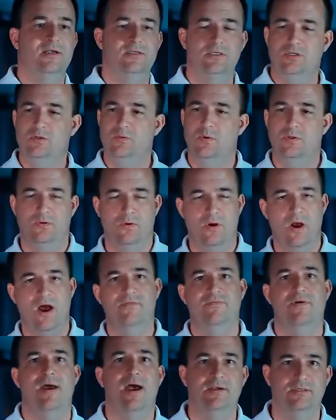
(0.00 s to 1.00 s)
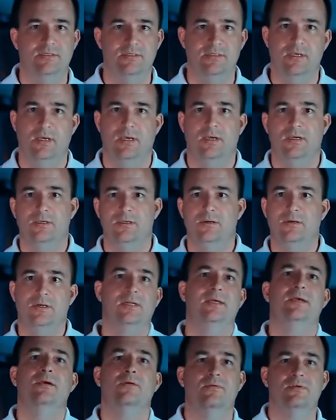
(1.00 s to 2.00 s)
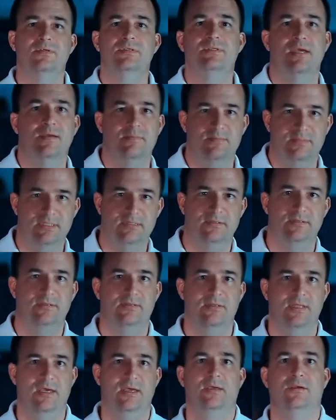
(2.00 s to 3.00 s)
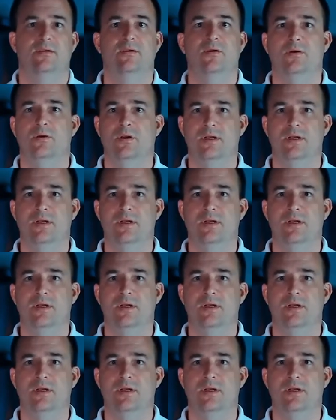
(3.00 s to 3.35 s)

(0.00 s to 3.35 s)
axis, whether you're off axis, you're going to hear the same thing.